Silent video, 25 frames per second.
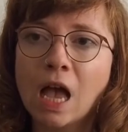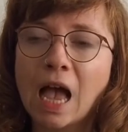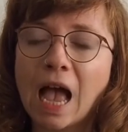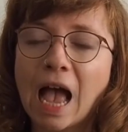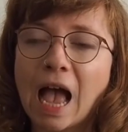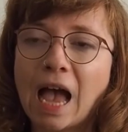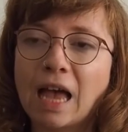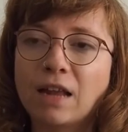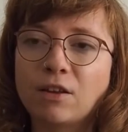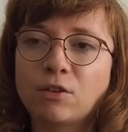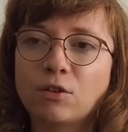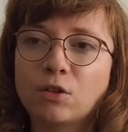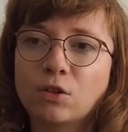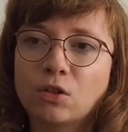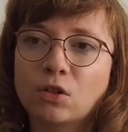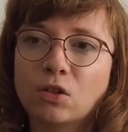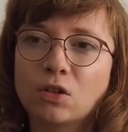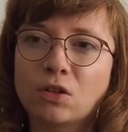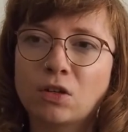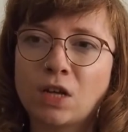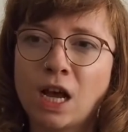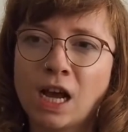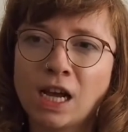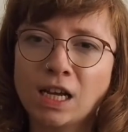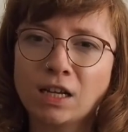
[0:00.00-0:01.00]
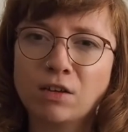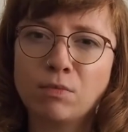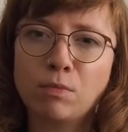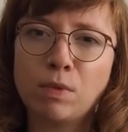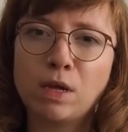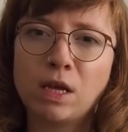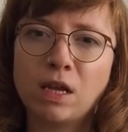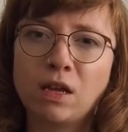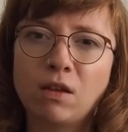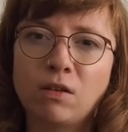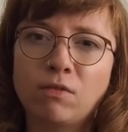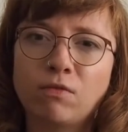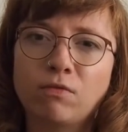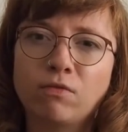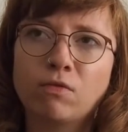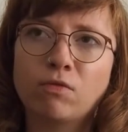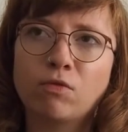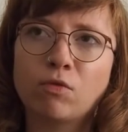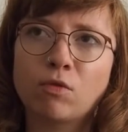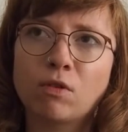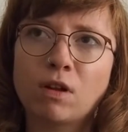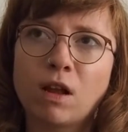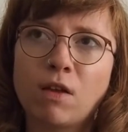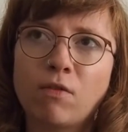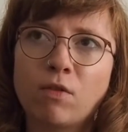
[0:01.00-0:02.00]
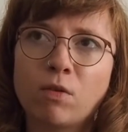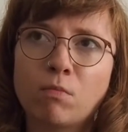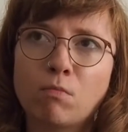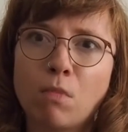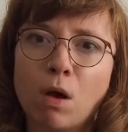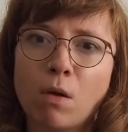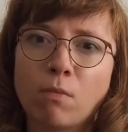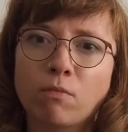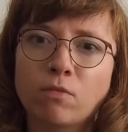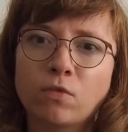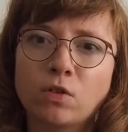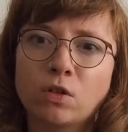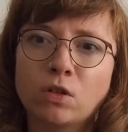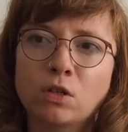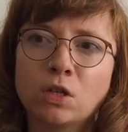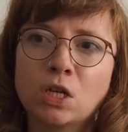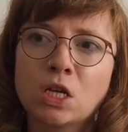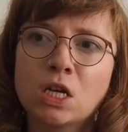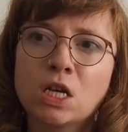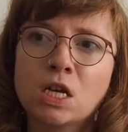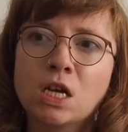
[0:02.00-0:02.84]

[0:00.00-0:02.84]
and just attack me for 11 months.